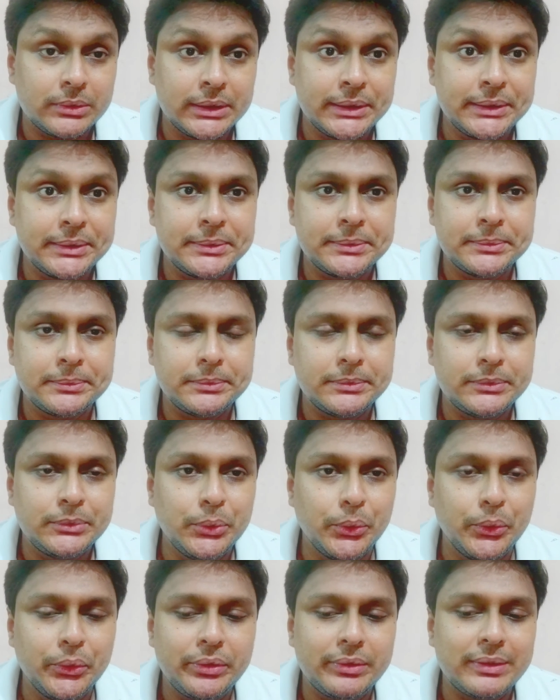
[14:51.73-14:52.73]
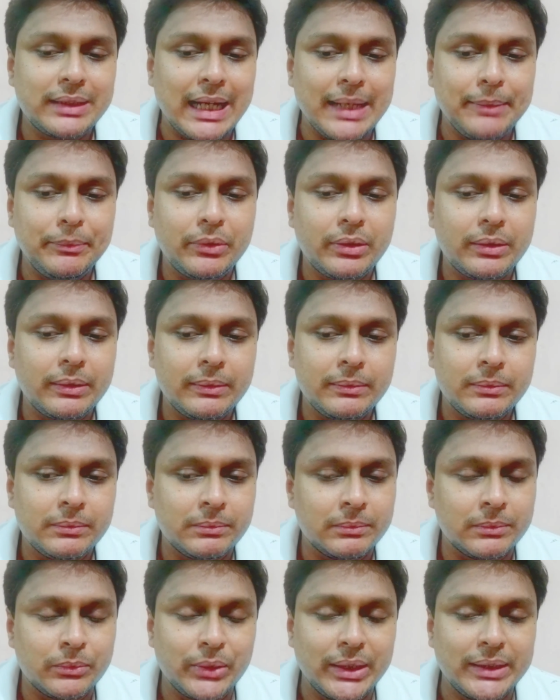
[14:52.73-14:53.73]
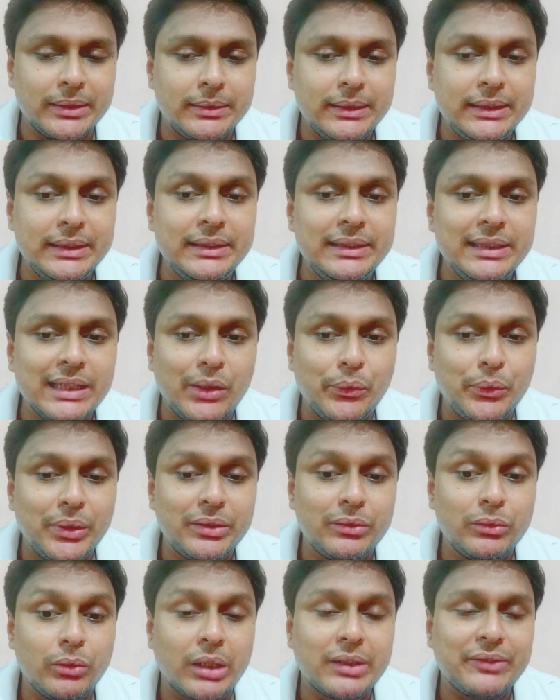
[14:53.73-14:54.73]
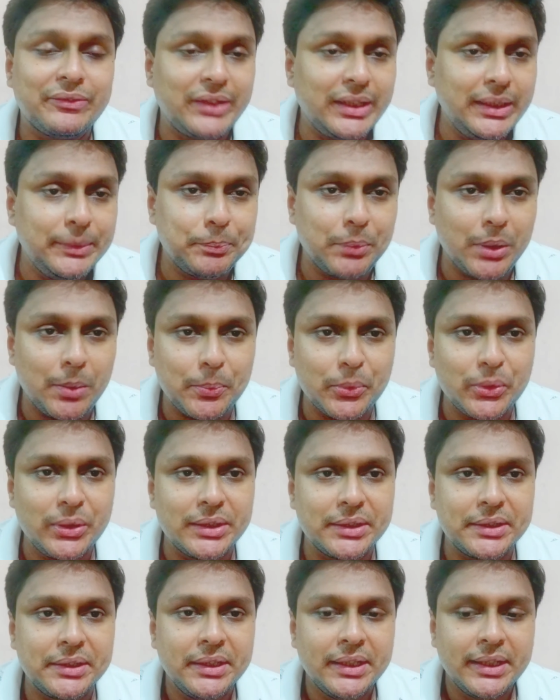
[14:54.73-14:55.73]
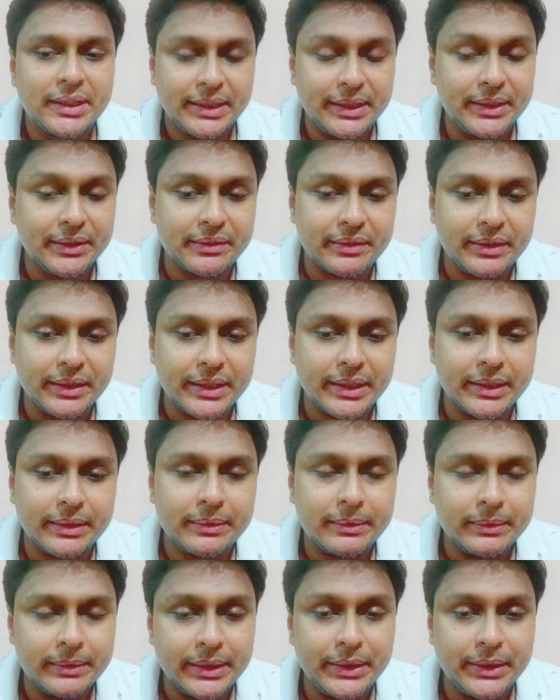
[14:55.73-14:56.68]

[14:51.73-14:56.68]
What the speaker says: in those times when India was not very popular in cricket.